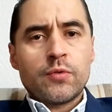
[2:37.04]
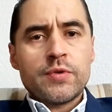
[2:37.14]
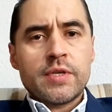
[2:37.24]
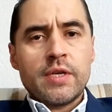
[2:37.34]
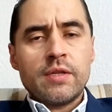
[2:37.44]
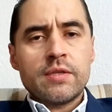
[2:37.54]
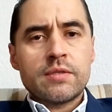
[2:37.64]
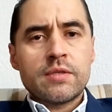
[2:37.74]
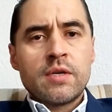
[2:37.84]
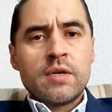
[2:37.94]
century
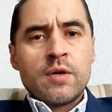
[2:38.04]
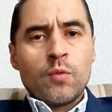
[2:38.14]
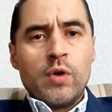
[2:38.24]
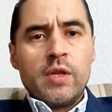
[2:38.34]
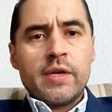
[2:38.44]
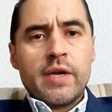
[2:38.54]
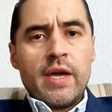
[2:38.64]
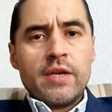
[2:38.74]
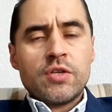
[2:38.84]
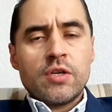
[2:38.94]
skills, we'll
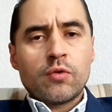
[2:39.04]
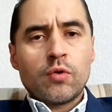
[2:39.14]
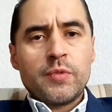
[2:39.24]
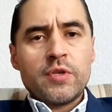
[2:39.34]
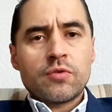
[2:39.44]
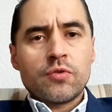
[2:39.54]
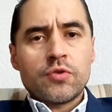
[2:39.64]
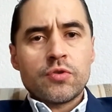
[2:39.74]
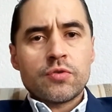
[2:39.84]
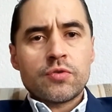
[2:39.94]
engage in group
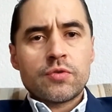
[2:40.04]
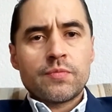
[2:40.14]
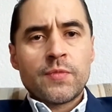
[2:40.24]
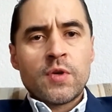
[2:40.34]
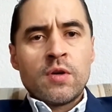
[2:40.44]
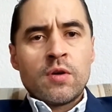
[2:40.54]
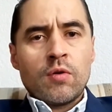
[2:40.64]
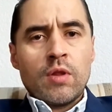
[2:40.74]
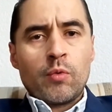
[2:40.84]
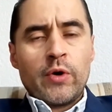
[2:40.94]
discussions,
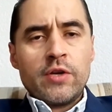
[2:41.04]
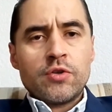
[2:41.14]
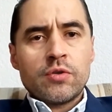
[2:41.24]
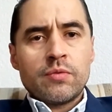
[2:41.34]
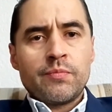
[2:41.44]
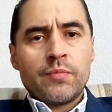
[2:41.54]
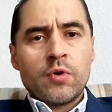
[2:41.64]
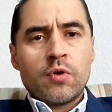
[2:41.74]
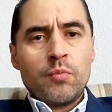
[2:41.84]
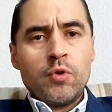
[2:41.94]
collaboration,
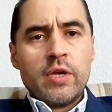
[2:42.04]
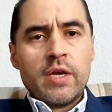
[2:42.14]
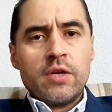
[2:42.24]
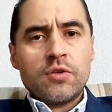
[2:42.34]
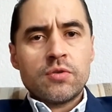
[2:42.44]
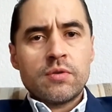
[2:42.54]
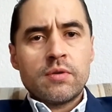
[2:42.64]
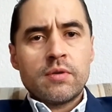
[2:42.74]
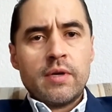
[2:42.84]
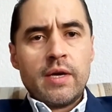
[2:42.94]

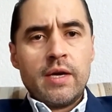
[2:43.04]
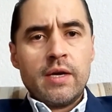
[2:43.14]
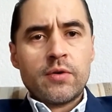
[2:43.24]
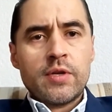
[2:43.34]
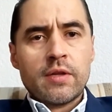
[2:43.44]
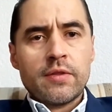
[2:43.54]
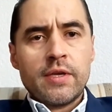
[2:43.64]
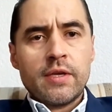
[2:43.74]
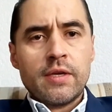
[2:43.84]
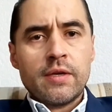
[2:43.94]
communication, and critical
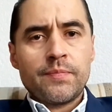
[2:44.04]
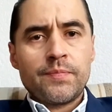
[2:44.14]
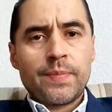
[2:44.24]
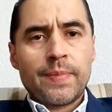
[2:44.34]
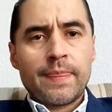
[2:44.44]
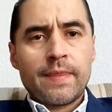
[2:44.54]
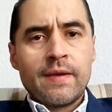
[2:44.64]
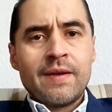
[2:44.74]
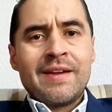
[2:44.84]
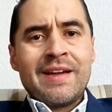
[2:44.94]
thinking
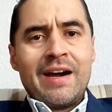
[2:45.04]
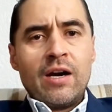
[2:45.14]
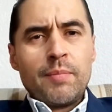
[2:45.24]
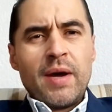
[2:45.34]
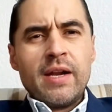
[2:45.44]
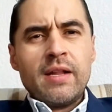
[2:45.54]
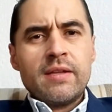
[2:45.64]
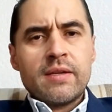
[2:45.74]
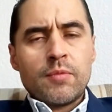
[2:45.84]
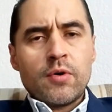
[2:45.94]
are
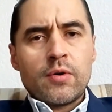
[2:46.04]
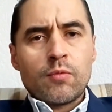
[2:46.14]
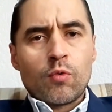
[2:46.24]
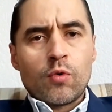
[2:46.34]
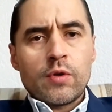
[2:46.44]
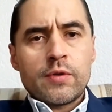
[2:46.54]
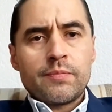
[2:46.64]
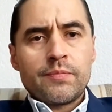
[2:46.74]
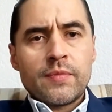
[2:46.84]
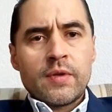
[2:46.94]
vital in the modern world.
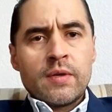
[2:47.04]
